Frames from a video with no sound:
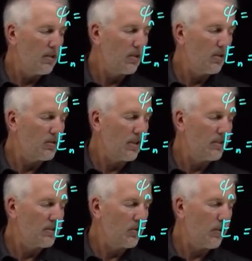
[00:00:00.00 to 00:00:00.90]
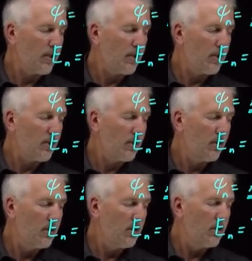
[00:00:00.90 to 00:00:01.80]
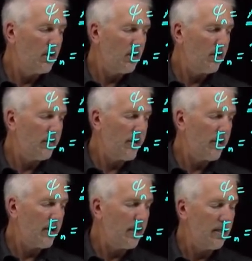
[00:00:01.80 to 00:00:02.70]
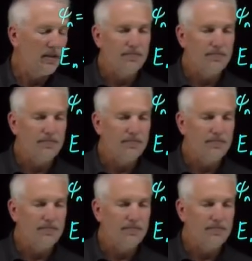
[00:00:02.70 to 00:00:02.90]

cosine squared of n theta.